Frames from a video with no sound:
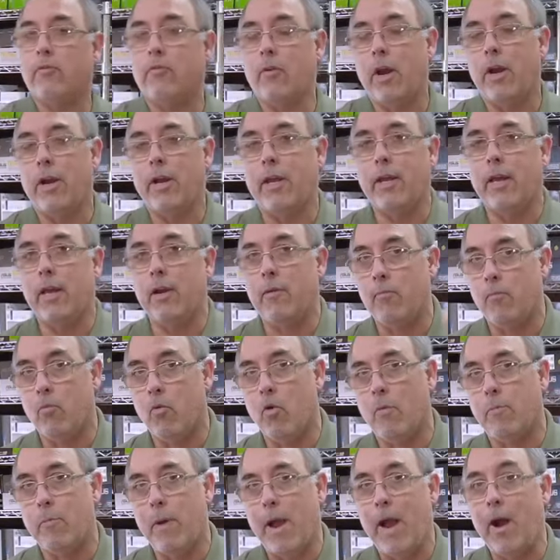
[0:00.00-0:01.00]
trying to get
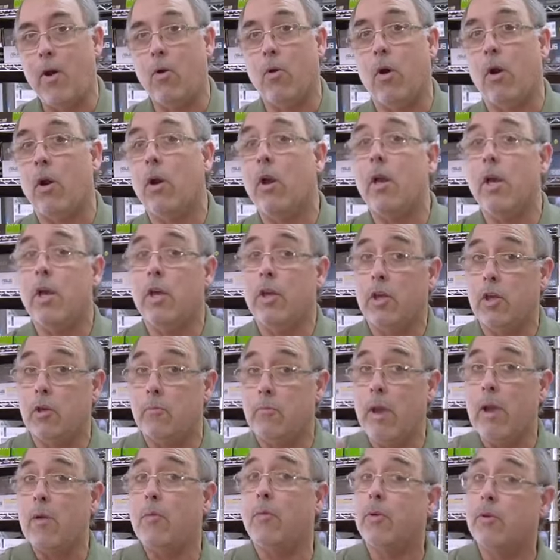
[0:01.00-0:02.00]
more power, you
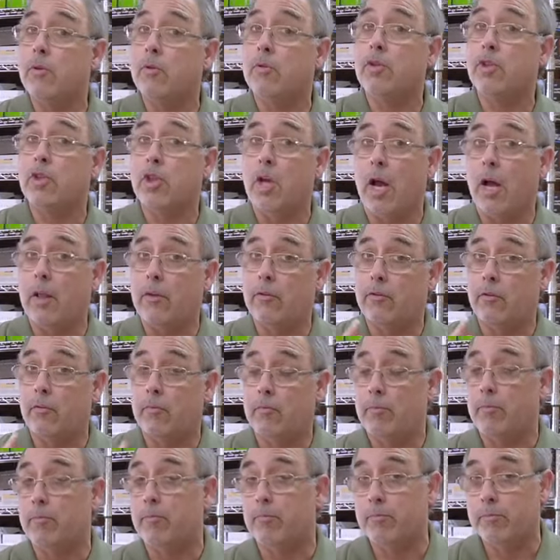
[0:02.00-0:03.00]
may reduce shots.
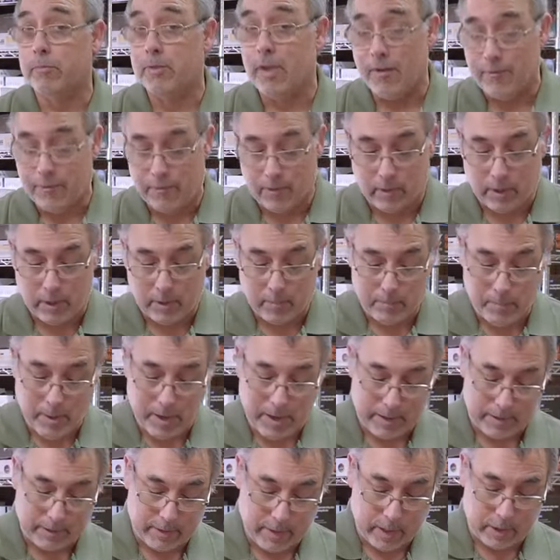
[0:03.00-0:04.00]
So definitely
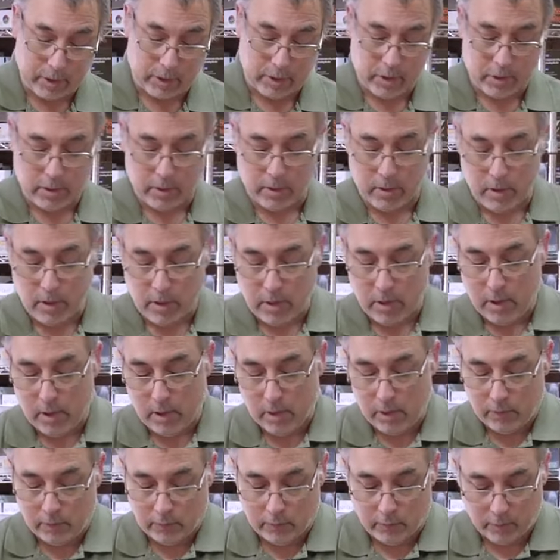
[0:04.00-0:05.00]
pay attention
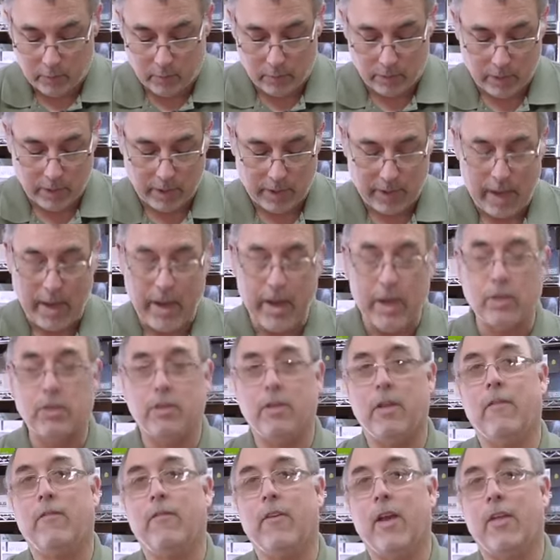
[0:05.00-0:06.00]
to the gauge.
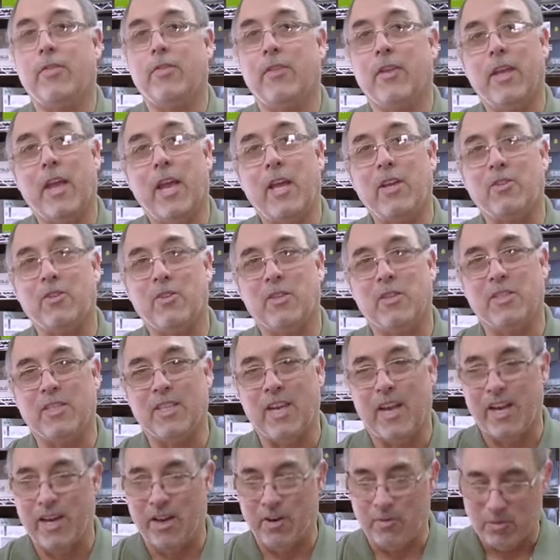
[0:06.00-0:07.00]
They've got the gauge on the
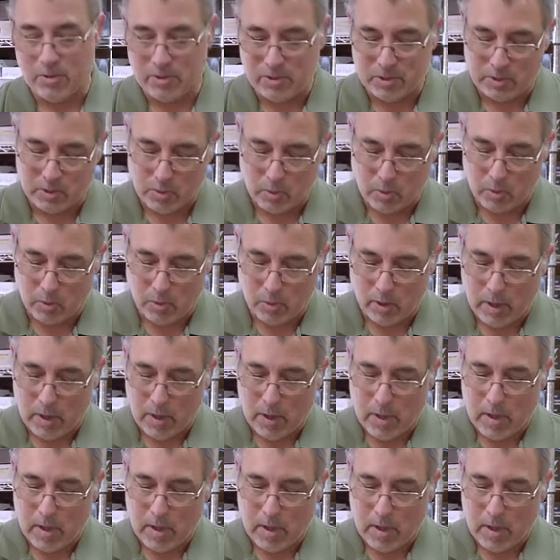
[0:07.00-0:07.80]
side here, which is cool.